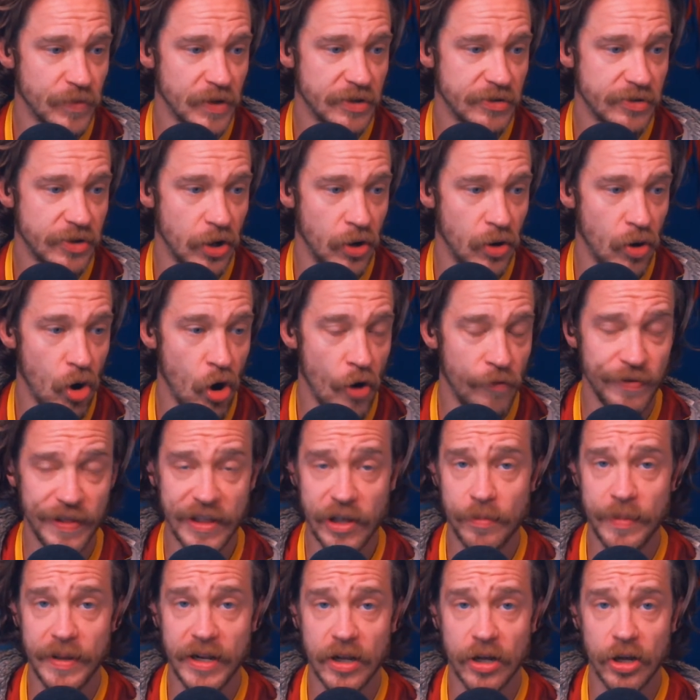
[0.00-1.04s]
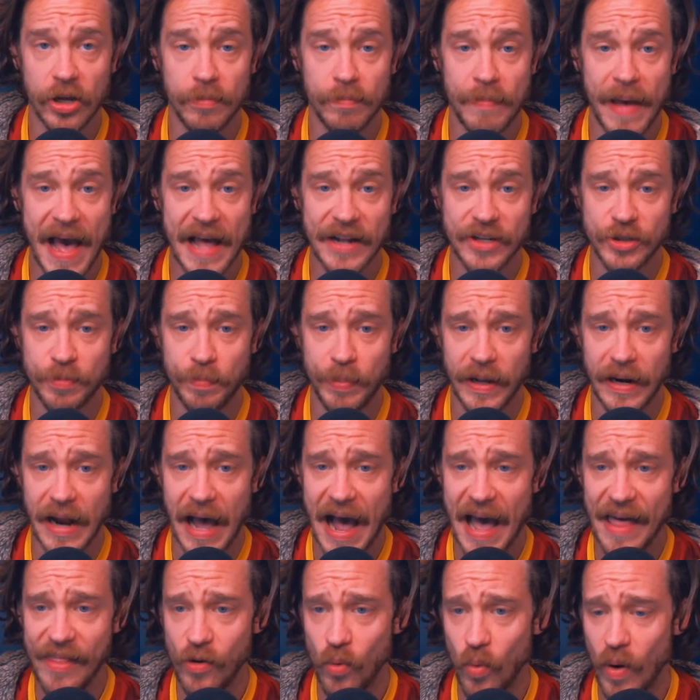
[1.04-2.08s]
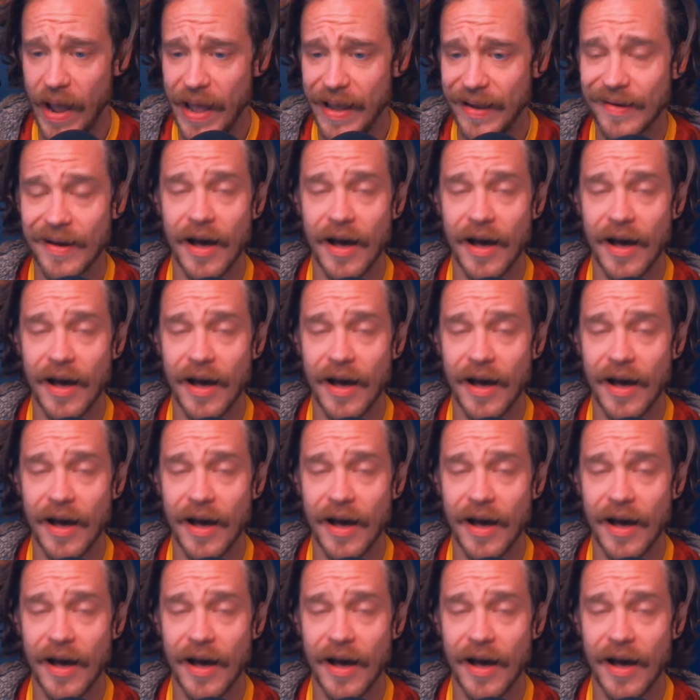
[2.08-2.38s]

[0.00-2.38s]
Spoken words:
So hopefully it'll be a good match. But either way,